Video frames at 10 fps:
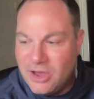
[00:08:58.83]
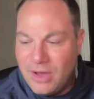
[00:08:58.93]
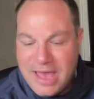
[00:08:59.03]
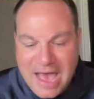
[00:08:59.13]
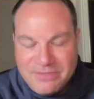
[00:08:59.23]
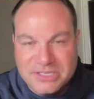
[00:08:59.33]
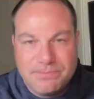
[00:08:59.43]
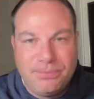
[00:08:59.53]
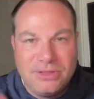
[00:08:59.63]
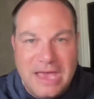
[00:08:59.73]
I had this
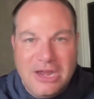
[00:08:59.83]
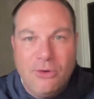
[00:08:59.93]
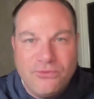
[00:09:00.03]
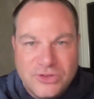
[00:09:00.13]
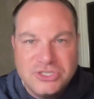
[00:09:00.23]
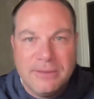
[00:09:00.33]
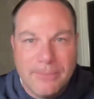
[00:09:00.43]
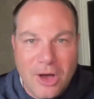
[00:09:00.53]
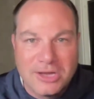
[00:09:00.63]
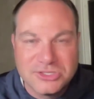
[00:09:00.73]
Plano fishing
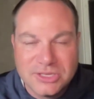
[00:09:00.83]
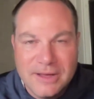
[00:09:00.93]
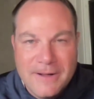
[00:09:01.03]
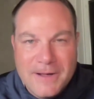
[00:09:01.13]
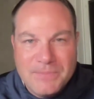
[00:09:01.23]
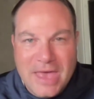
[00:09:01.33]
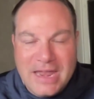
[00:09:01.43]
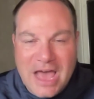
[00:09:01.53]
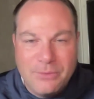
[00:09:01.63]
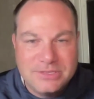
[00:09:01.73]
box, and
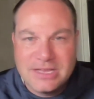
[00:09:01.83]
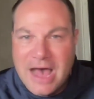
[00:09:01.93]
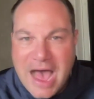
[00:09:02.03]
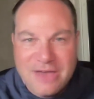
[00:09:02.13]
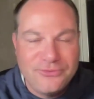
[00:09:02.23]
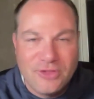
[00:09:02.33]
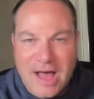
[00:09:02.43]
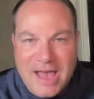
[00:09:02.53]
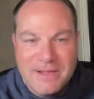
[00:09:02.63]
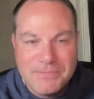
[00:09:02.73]
I would tie a
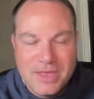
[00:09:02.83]
fly.